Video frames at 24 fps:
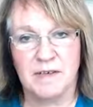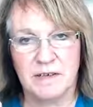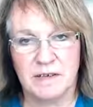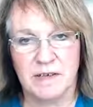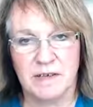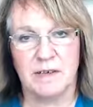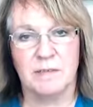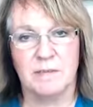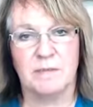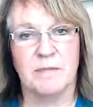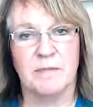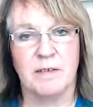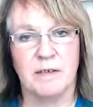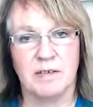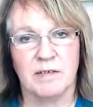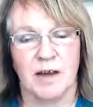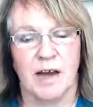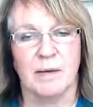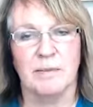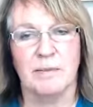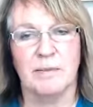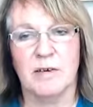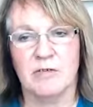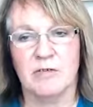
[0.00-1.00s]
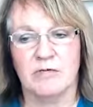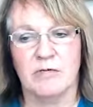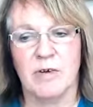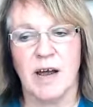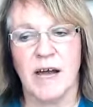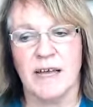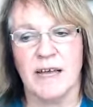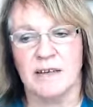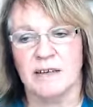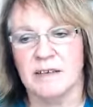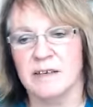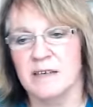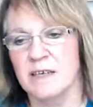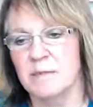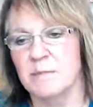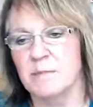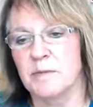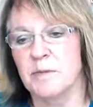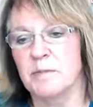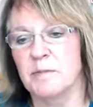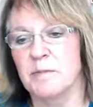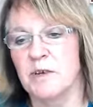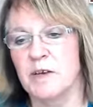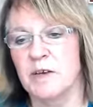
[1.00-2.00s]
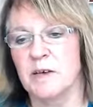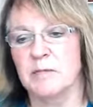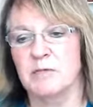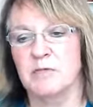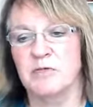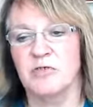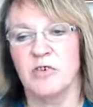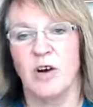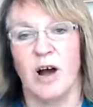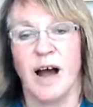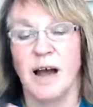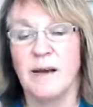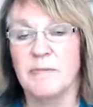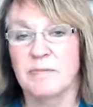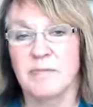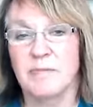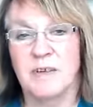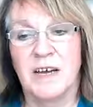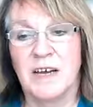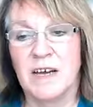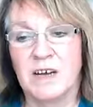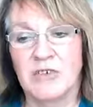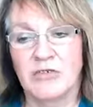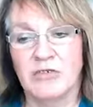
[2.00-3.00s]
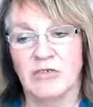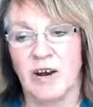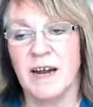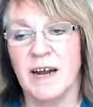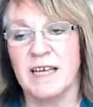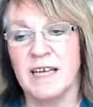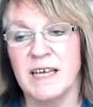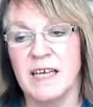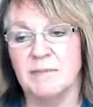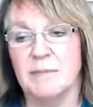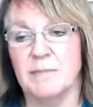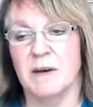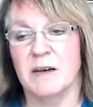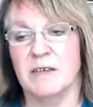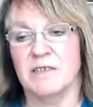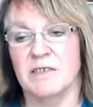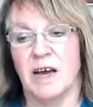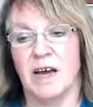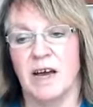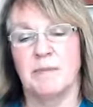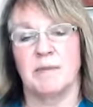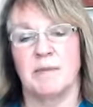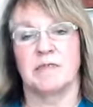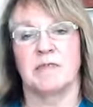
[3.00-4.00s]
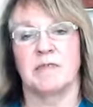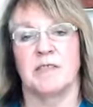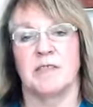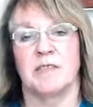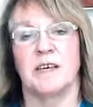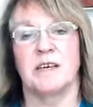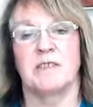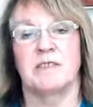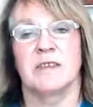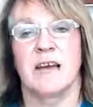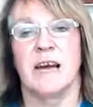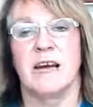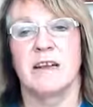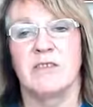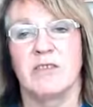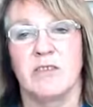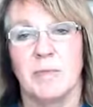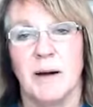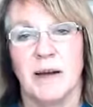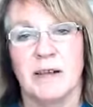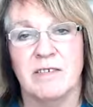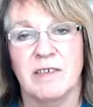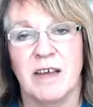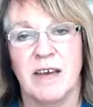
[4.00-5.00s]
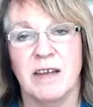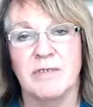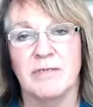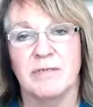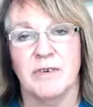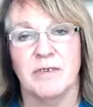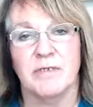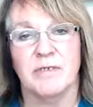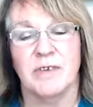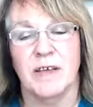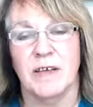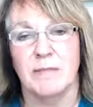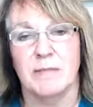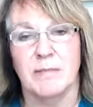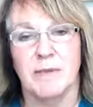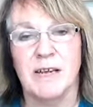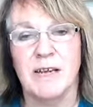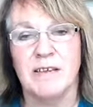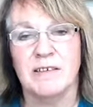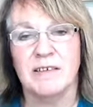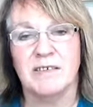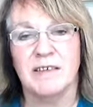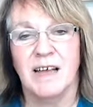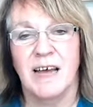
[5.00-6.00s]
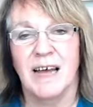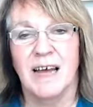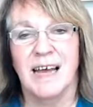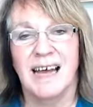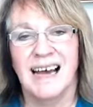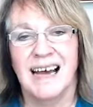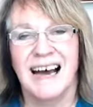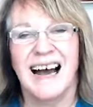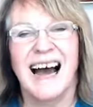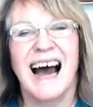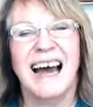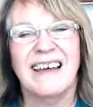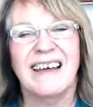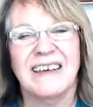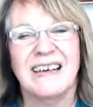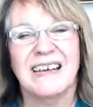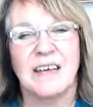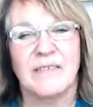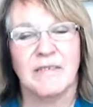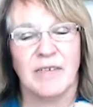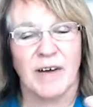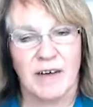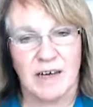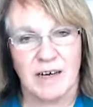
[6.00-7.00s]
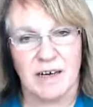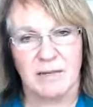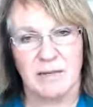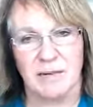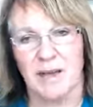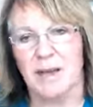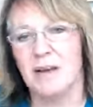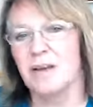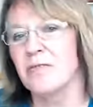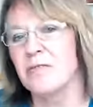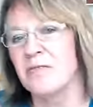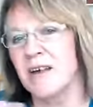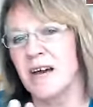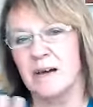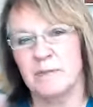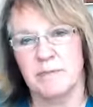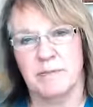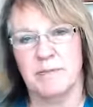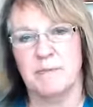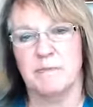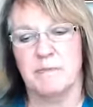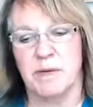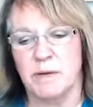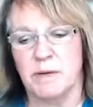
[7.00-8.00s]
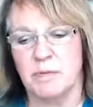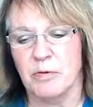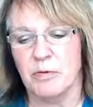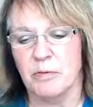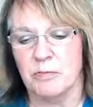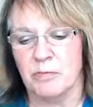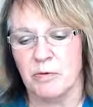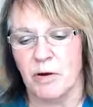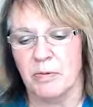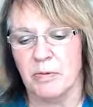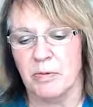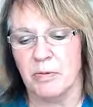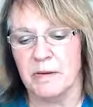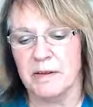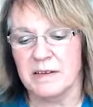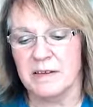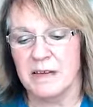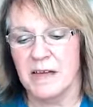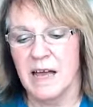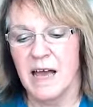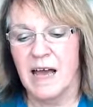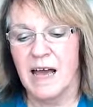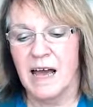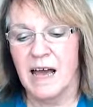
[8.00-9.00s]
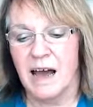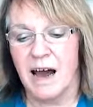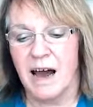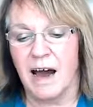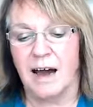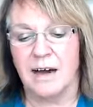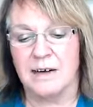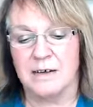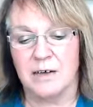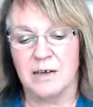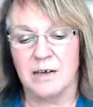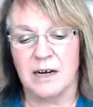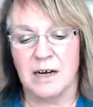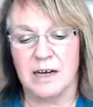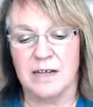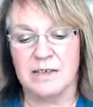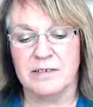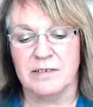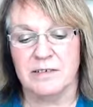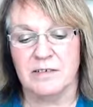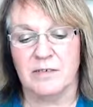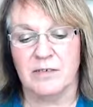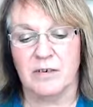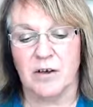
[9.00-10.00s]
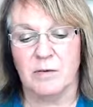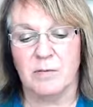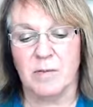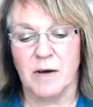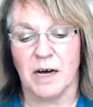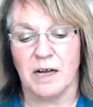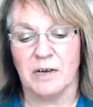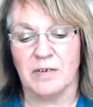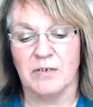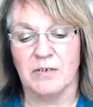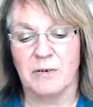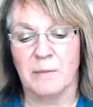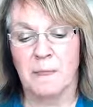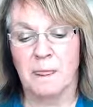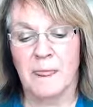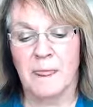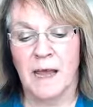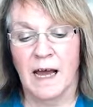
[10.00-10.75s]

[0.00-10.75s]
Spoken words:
Keep the timings right. Keep them short. I try to keep my timings on these down to about 10, 15 minutes. I think if I go beyond that, people probably aren't going to listen so much.